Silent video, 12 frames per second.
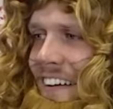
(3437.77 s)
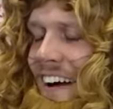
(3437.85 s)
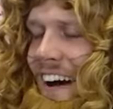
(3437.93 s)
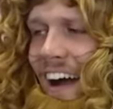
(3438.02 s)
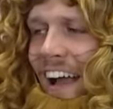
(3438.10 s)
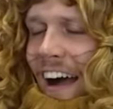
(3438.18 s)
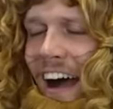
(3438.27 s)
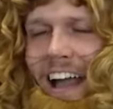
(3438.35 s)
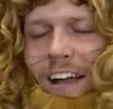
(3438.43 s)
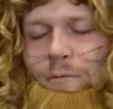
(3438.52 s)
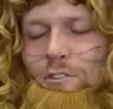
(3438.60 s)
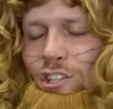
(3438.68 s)
I
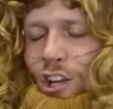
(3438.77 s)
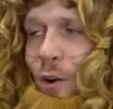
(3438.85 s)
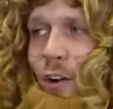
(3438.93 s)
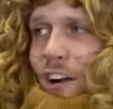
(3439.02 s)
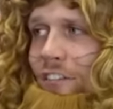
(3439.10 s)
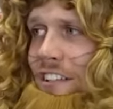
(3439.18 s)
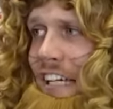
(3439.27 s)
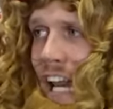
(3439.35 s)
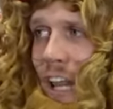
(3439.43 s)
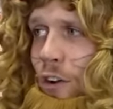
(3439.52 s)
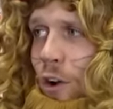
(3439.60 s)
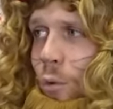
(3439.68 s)
am so nervous. I don't
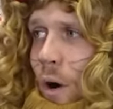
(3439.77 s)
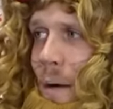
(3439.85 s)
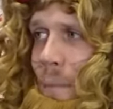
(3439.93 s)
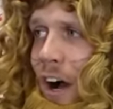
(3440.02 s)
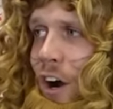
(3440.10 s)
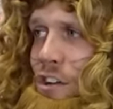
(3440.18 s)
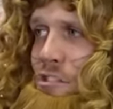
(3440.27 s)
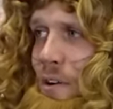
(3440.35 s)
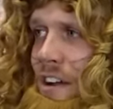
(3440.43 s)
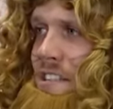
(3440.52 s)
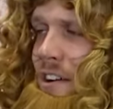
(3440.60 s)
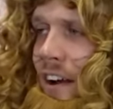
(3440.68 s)
even know why. My heart is
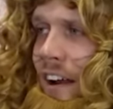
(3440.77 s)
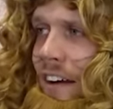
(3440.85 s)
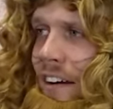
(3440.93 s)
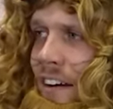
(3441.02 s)
racing right now.